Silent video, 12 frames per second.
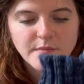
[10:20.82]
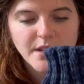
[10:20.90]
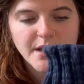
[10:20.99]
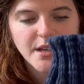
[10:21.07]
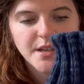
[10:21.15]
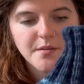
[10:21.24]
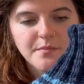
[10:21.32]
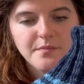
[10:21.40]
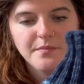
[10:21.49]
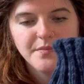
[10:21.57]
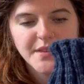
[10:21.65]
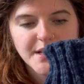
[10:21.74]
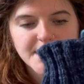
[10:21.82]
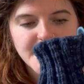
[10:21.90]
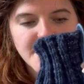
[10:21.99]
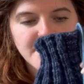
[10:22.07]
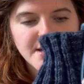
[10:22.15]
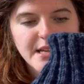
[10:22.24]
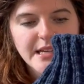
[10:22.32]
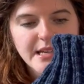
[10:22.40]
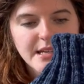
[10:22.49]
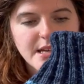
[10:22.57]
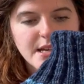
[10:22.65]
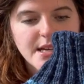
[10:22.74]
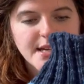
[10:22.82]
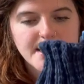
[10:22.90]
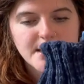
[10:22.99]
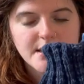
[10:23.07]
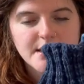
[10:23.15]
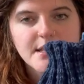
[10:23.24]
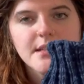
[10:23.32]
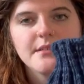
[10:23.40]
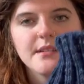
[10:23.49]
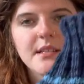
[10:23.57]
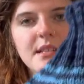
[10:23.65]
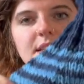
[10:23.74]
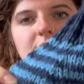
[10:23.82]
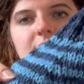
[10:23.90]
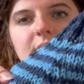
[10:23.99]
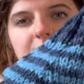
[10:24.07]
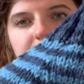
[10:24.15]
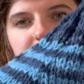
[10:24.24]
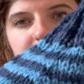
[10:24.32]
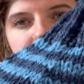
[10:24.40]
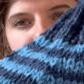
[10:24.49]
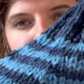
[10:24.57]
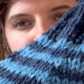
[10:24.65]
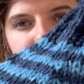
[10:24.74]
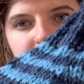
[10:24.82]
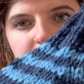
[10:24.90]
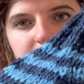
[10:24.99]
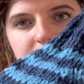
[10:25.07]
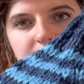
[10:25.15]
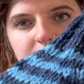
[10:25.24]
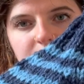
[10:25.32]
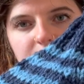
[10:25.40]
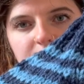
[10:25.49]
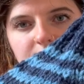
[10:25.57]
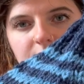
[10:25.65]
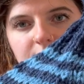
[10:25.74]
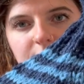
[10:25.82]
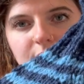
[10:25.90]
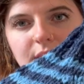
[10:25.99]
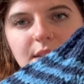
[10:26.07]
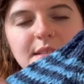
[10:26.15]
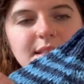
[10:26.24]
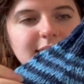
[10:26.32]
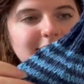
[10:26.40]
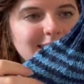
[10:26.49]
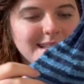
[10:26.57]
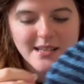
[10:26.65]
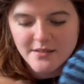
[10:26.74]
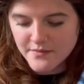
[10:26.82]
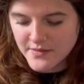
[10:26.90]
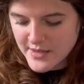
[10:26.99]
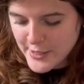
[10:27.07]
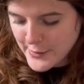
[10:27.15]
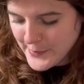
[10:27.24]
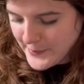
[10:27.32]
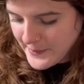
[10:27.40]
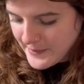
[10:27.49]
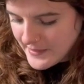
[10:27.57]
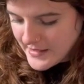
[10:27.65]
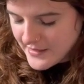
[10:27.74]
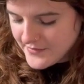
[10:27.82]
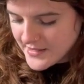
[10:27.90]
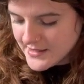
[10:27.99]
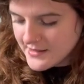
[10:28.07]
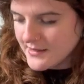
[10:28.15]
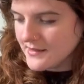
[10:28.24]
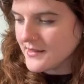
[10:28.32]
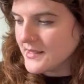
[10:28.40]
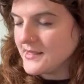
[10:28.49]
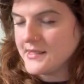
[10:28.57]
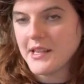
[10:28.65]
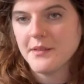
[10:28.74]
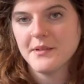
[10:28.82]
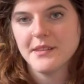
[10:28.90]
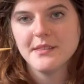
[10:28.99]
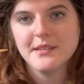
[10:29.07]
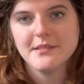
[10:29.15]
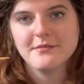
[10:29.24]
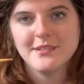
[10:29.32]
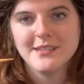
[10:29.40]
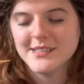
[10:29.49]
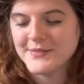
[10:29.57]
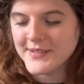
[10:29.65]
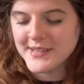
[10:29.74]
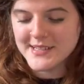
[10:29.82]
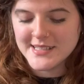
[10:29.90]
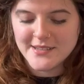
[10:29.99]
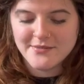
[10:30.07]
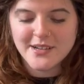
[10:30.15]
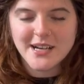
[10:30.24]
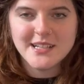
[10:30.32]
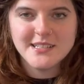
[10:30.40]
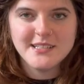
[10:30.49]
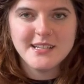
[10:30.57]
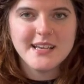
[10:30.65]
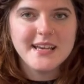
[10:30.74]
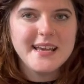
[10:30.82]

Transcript: that's how I did the decreases at the end of this sleeve. I've done the same on this one as far as I've gotten.